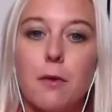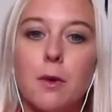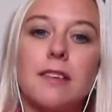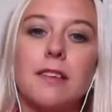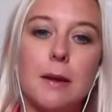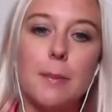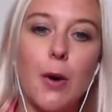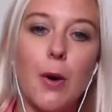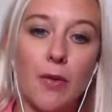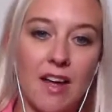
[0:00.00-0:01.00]
fall asleep
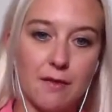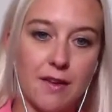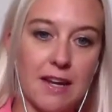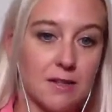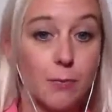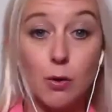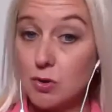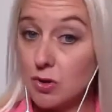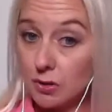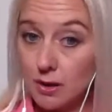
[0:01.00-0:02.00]
on that feed,
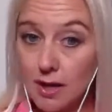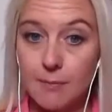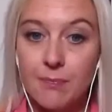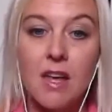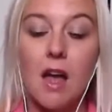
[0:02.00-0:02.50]
or toddler.